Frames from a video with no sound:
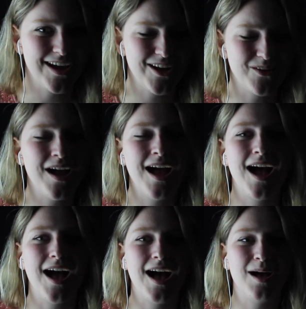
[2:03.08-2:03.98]
go.
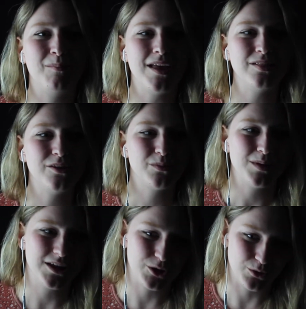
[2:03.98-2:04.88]
It looks
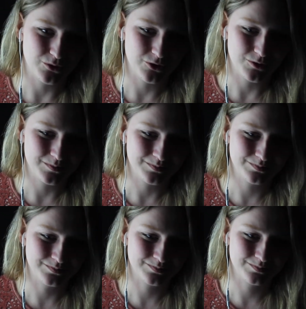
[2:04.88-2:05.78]
really cute.
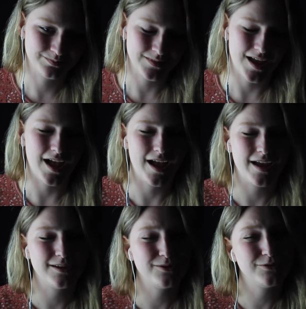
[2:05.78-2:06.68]

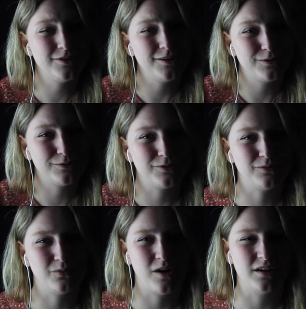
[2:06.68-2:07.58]
I usually don't
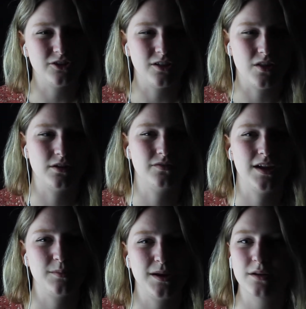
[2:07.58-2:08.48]
watch a lot of
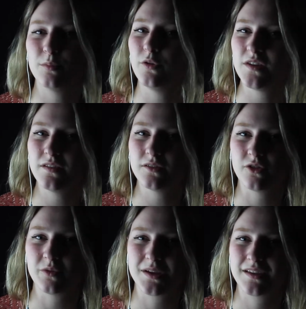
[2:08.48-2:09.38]
animated movies
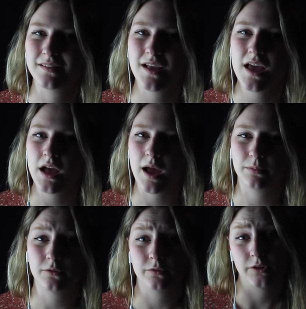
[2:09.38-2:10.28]
just because I
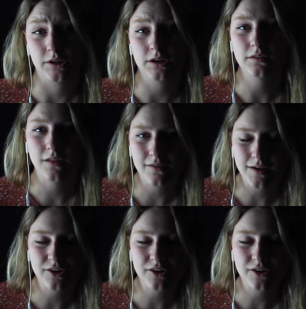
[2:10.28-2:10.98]
prefer live